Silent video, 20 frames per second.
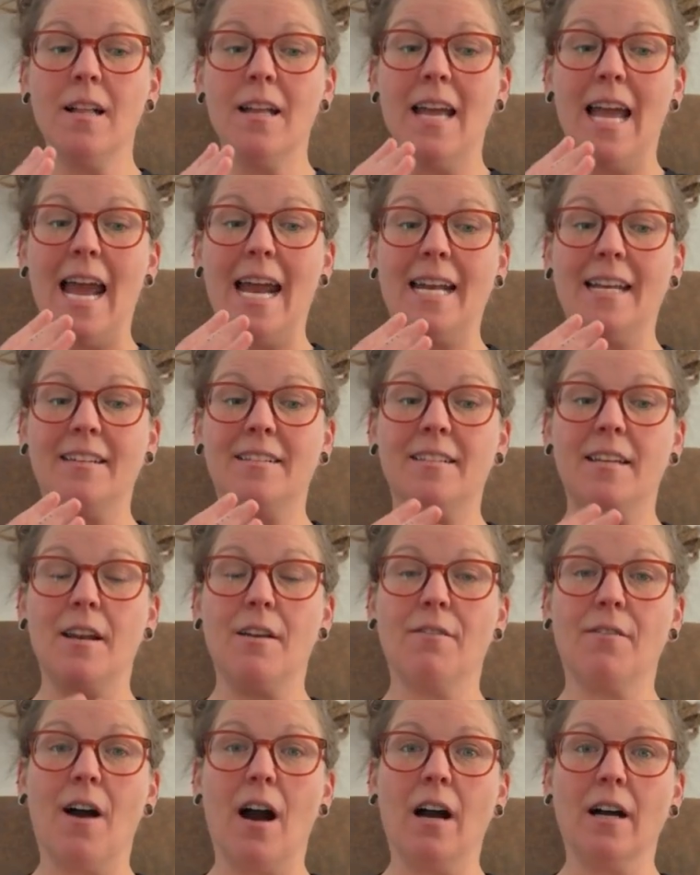And instead
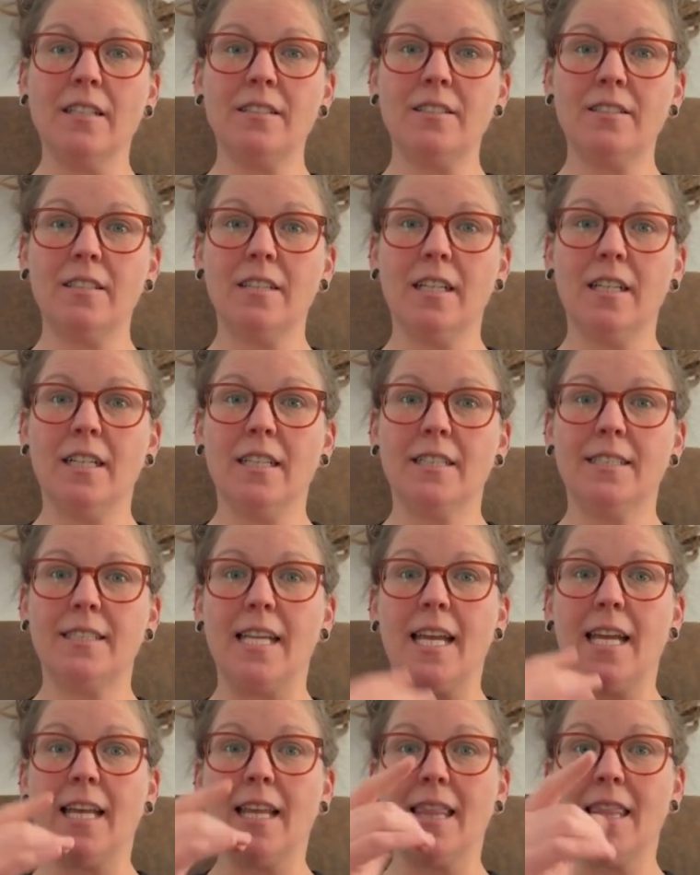of us
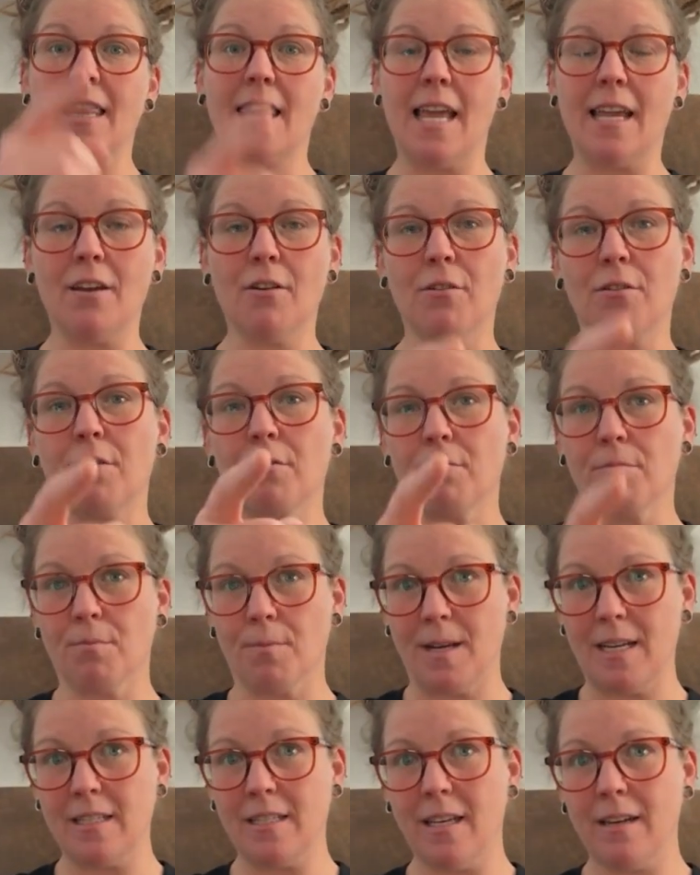saying they are the
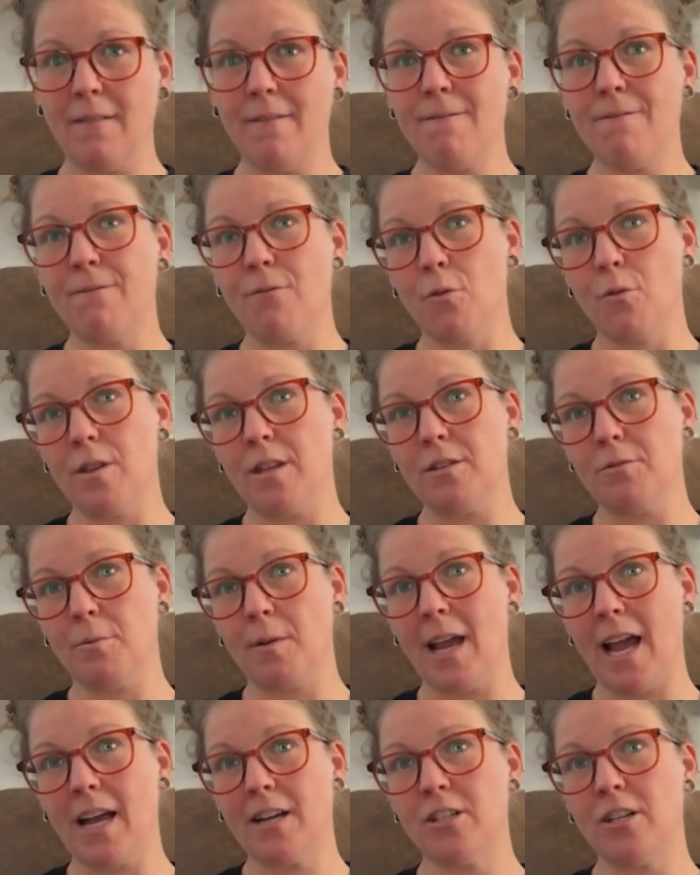reason for this
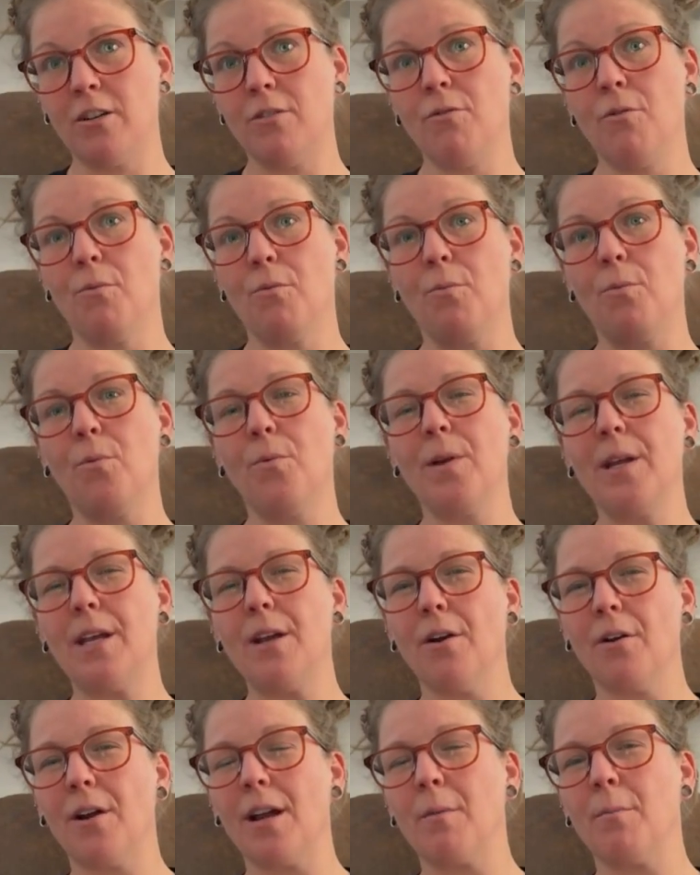reaction,
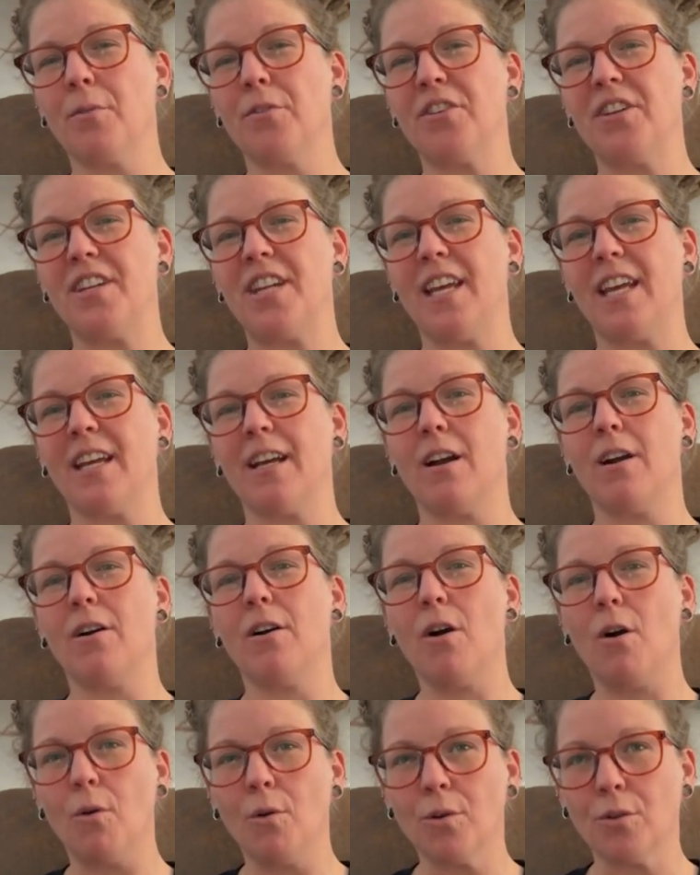we are able to take
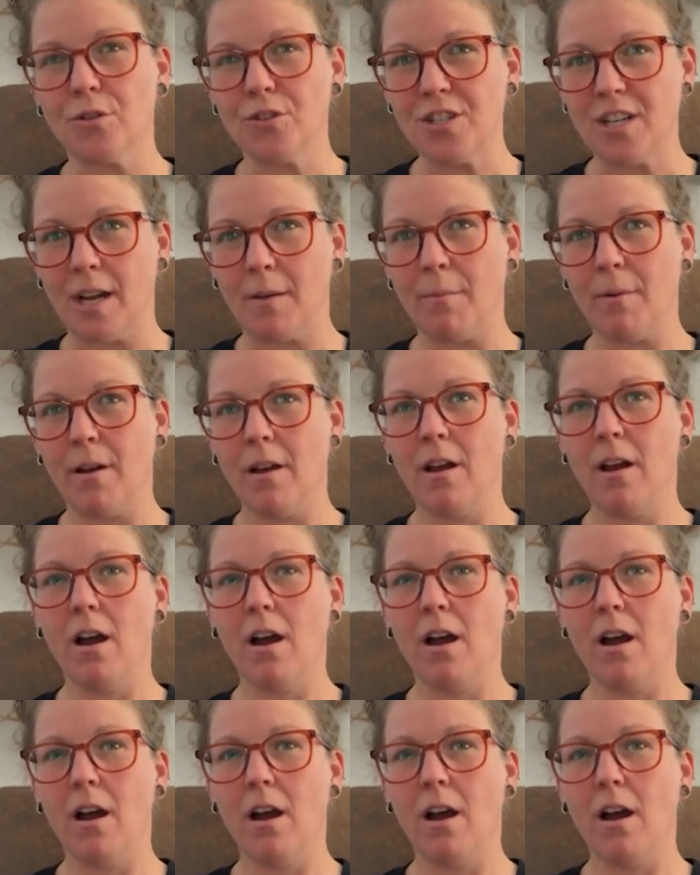ownership